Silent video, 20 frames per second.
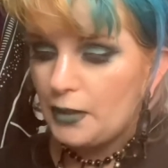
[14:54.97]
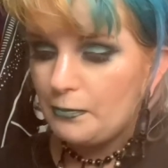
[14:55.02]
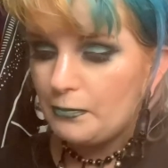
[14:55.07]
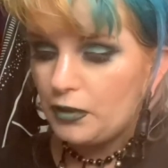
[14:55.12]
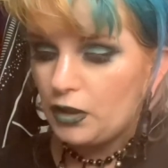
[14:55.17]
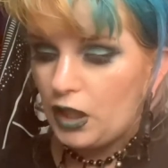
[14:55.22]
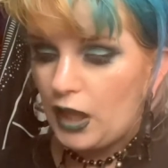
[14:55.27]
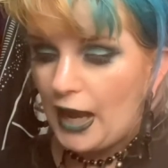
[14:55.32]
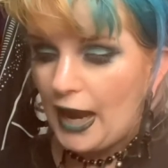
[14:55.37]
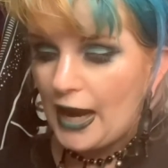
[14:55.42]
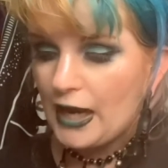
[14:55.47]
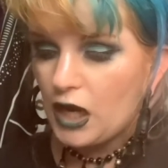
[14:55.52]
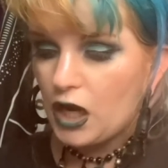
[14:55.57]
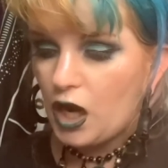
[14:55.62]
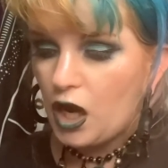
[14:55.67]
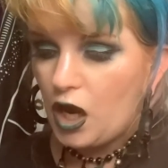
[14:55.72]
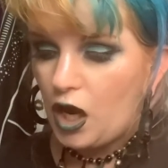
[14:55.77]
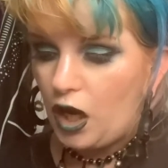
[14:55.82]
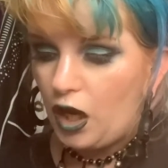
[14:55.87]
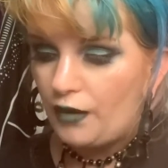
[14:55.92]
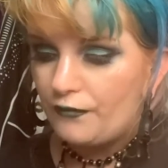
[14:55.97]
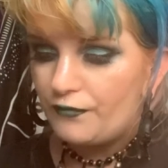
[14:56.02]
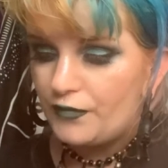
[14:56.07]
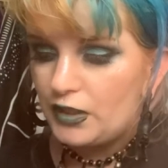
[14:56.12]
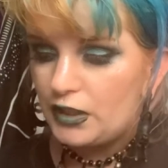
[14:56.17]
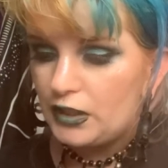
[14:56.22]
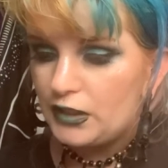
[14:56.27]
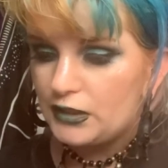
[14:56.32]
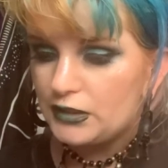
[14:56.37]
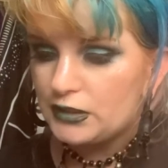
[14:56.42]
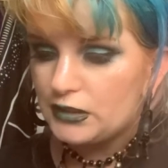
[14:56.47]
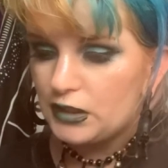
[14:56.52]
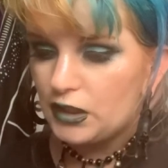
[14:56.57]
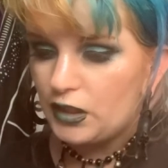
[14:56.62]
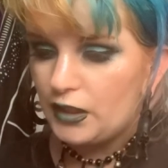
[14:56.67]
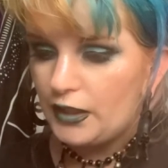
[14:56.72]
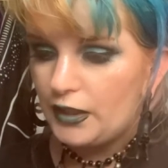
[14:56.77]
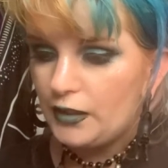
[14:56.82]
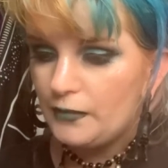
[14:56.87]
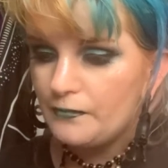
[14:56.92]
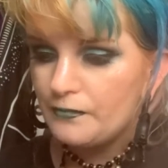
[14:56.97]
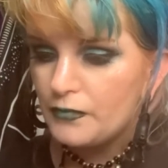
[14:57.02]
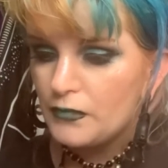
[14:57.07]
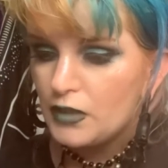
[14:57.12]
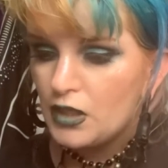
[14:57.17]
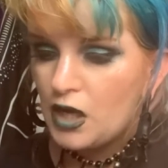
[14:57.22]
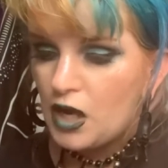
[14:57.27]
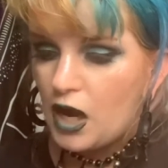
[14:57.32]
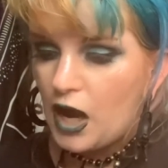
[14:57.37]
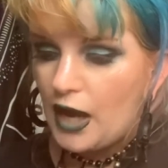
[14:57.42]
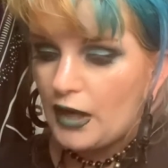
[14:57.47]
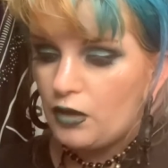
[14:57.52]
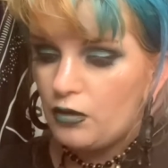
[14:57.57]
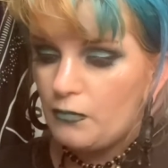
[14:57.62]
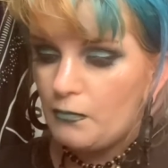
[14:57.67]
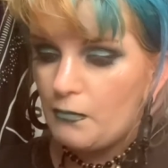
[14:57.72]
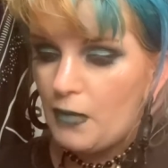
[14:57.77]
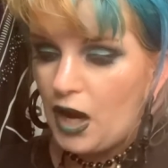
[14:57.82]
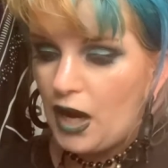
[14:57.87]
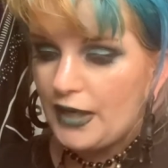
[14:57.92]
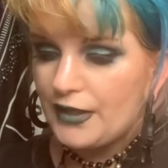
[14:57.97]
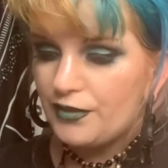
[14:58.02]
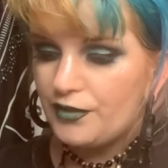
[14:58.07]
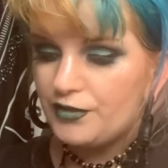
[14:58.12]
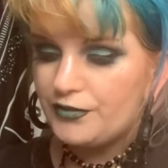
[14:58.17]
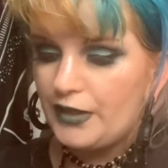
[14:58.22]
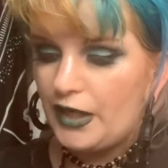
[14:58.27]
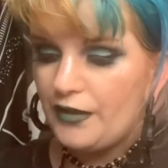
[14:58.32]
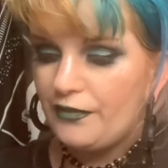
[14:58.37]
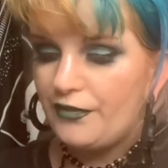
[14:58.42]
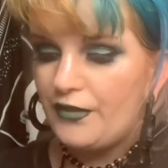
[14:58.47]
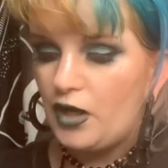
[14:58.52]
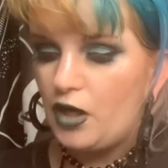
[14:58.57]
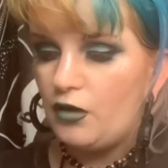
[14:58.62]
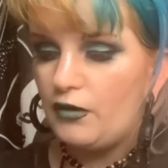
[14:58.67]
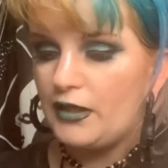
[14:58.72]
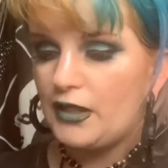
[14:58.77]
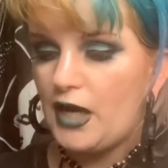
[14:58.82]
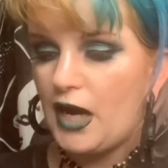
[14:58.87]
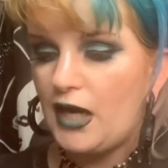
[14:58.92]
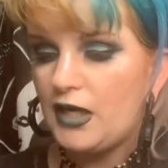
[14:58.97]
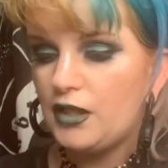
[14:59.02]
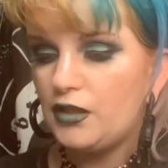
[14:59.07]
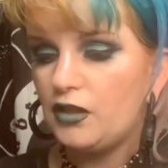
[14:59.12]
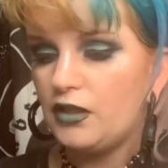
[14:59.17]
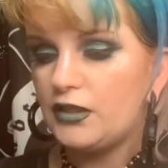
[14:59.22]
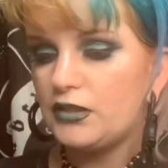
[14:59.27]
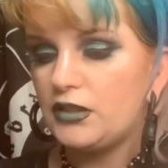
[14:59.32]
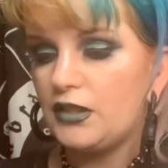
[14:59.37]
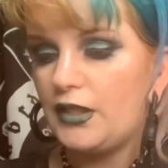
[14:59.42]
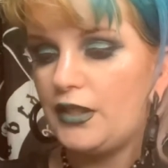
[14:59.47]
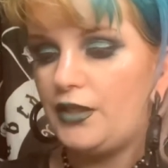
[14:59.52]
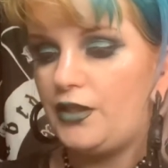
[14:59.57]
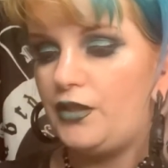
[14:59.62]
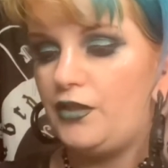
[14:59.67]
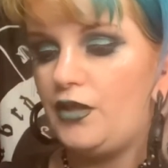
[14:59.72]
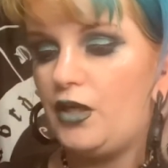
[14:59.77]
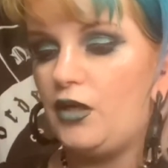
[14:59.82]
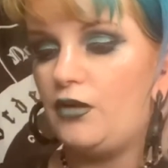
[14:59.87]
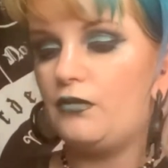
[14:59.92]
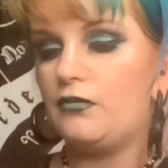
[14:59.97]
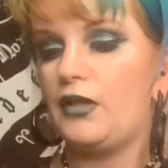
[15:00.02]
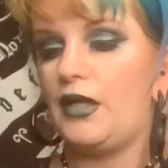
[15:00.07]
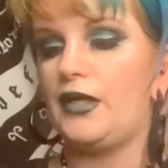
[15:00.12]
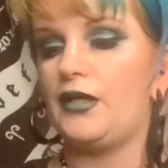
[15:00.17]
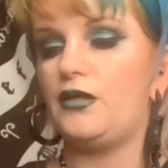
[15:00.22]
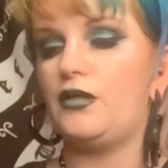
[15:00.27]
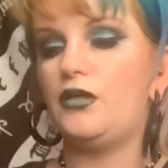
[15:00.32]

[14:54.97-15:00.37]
black, obviously. I don't mind the red, though. It kind of looks like, you know, like